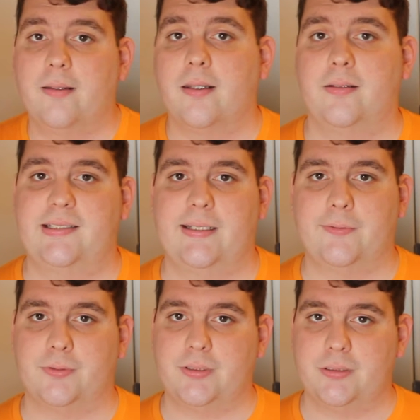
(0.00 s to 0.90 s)
Another set
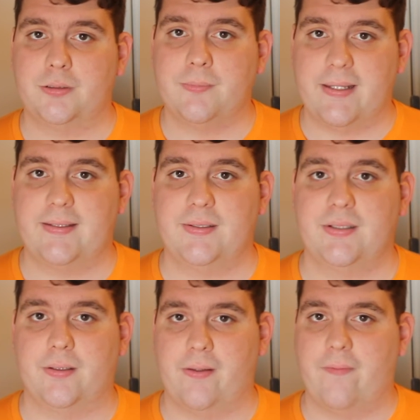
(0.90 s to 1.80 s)
of really cool methods
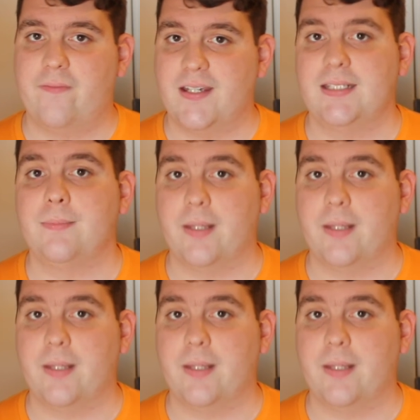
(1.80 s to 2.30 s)
are the fade